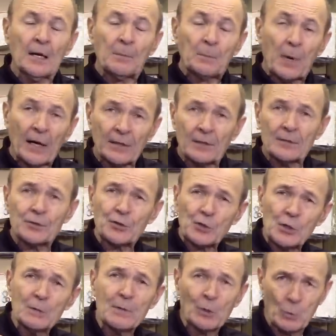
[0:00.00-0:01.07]
But
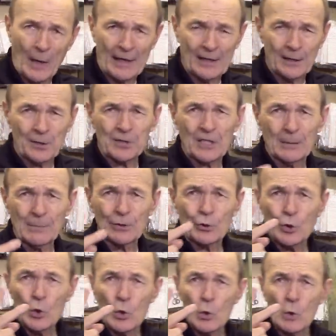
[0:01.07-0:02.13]
scuba regulators come in
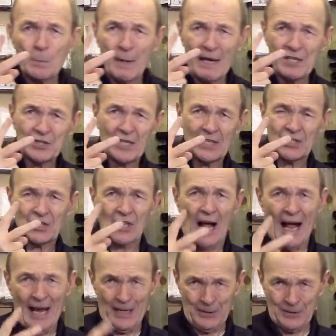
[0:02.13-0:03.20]
two basic
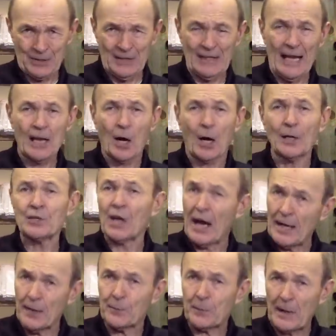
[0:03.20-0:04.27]
styles, and they are
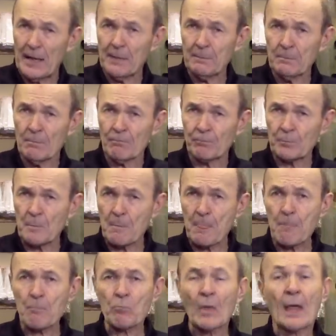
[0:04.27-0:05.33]
diaphragm
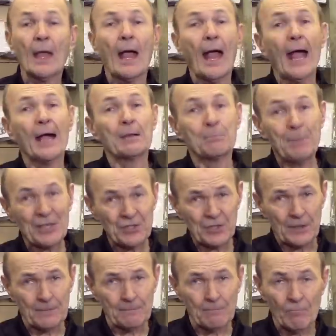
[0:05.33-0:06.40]
and
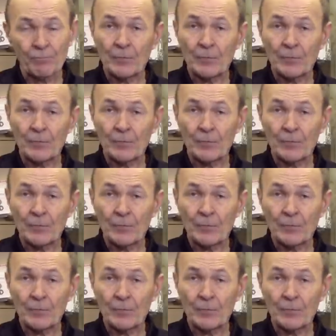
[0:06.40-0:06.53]
piston.